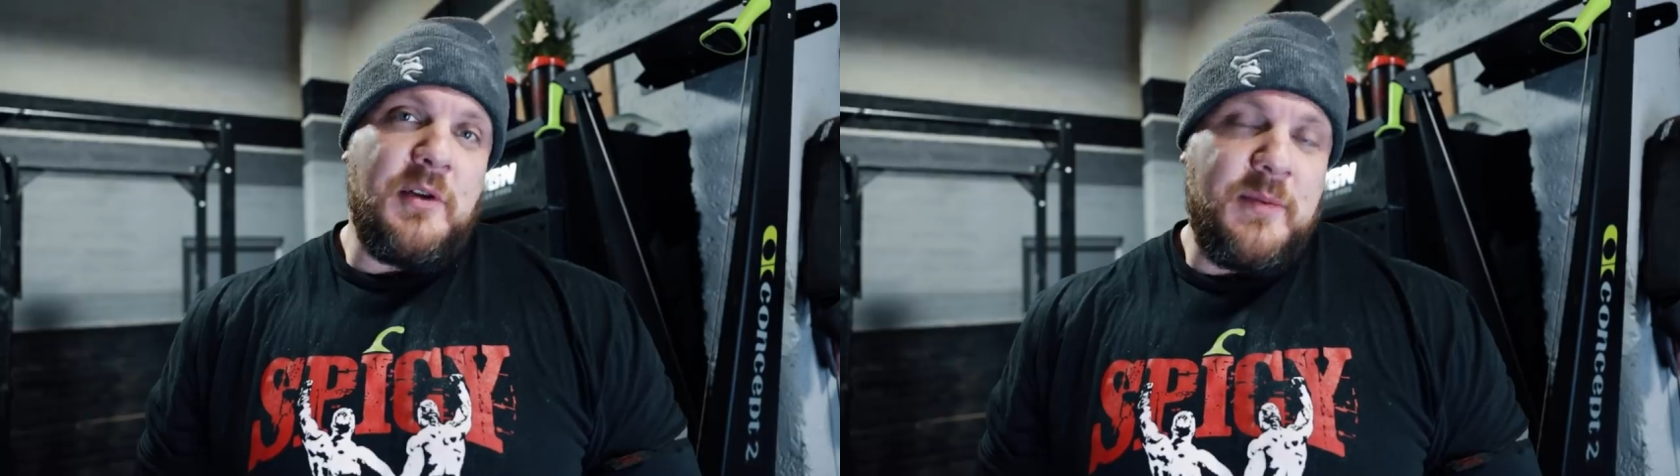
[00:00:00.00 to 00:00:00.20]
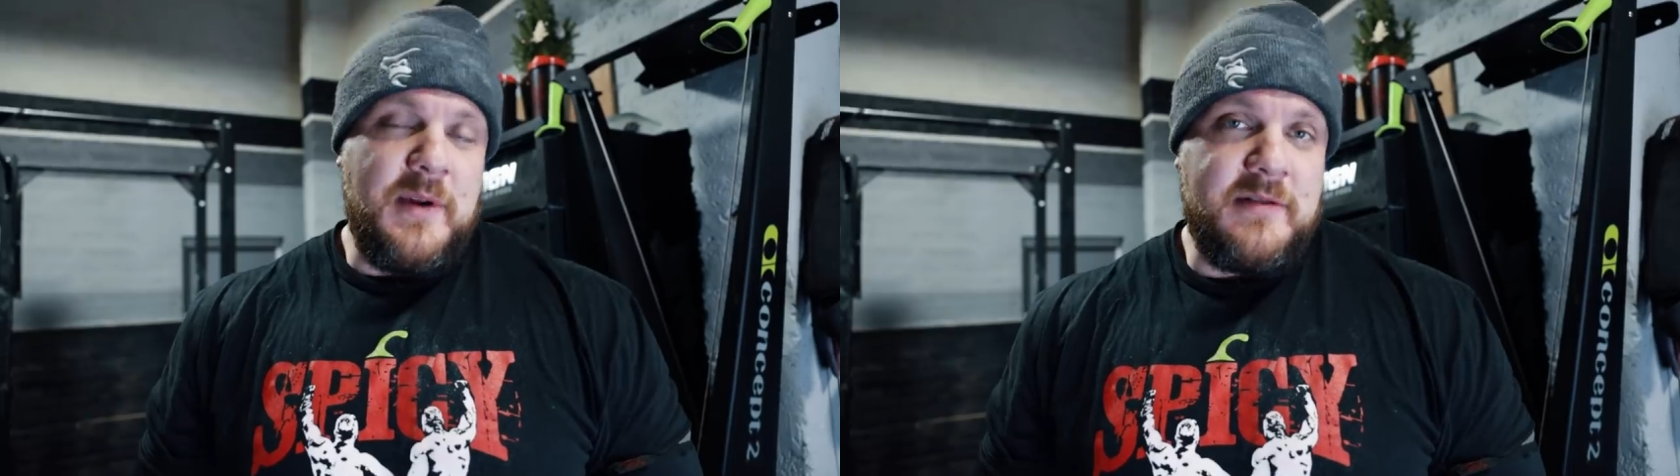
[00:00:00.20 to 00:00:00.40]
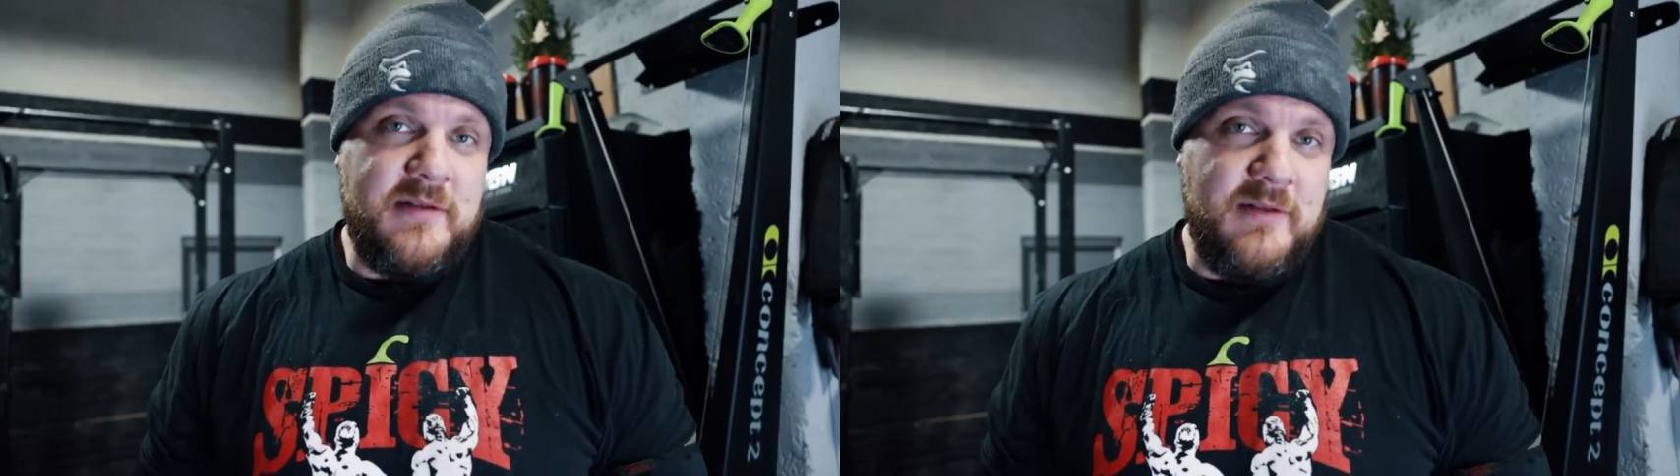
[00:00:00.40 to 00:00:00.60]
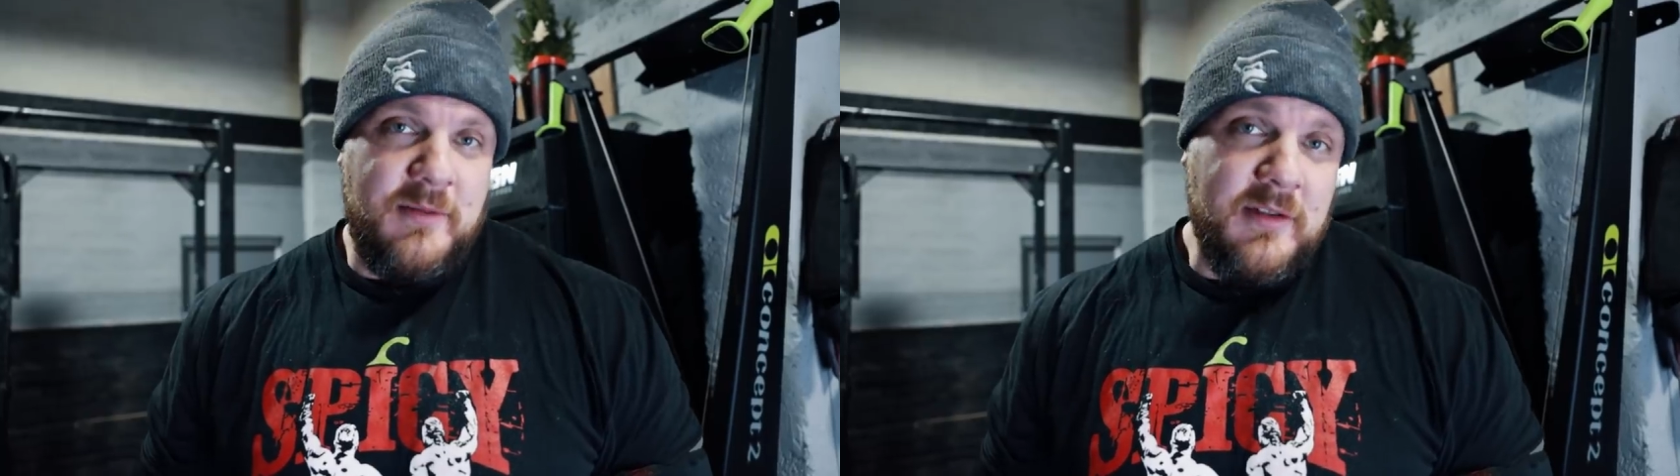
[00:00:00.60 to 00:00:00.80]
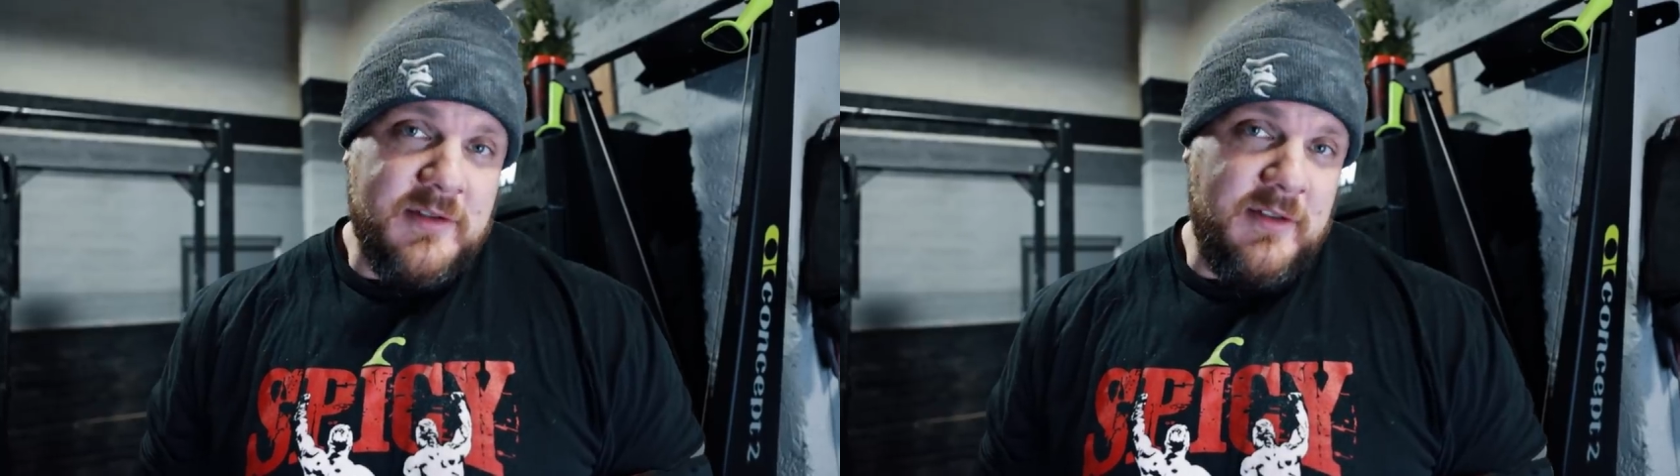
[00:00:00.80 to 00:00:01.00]
log pressers in the
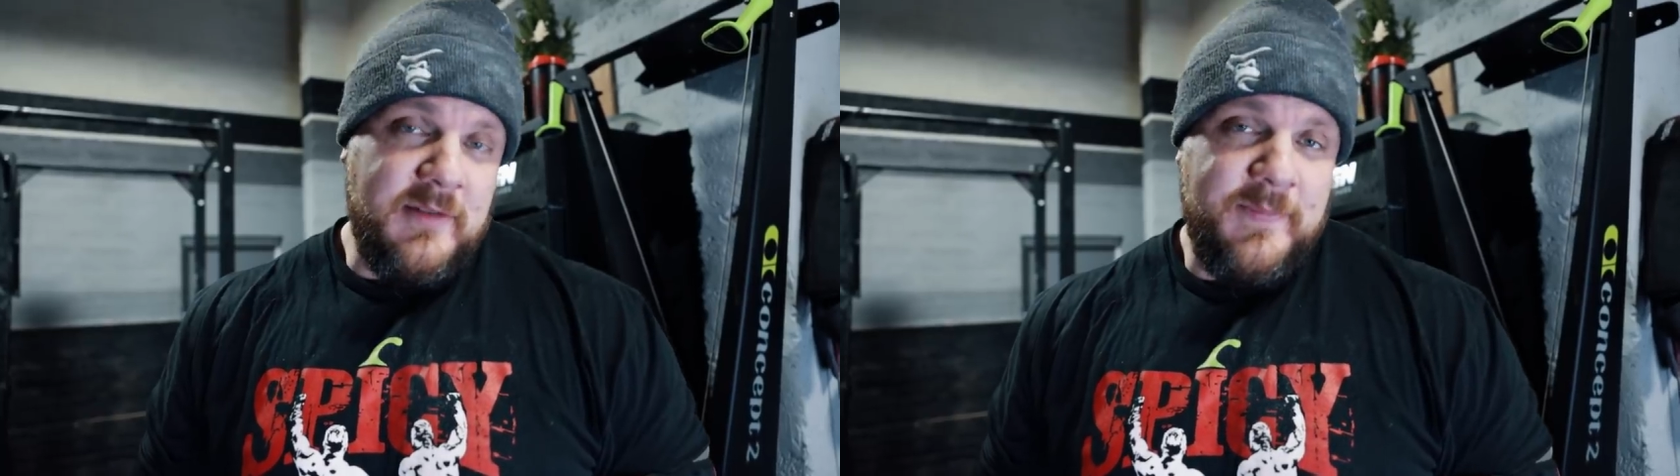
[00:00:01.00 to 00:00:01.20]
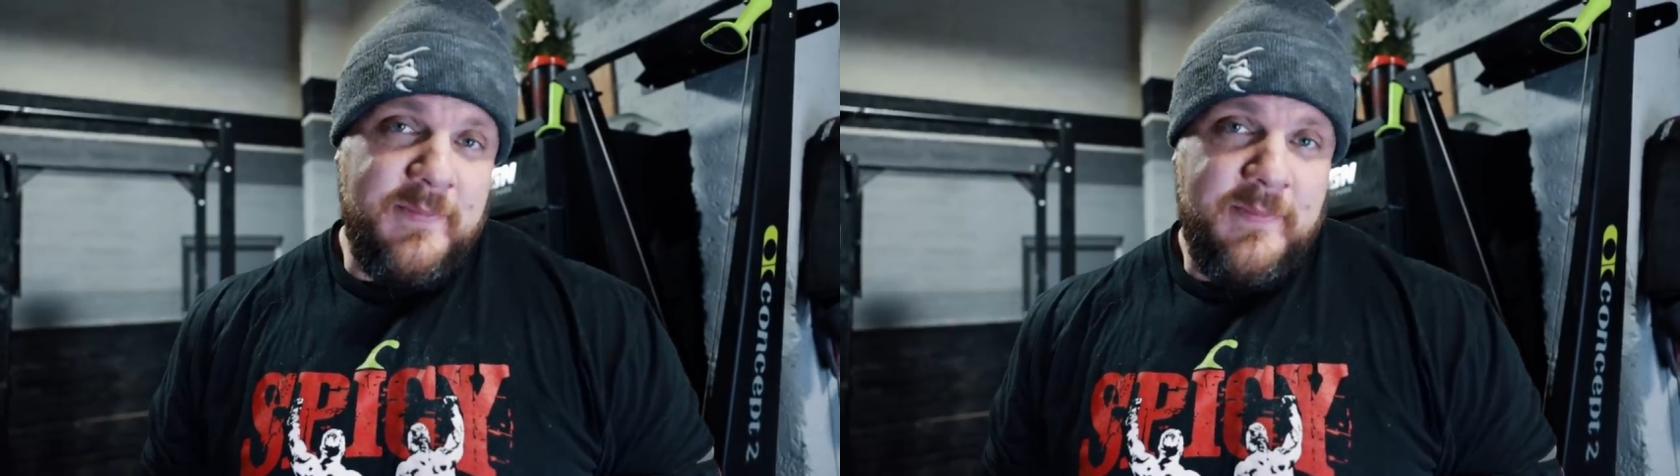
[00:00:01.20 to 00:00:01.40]
world soon.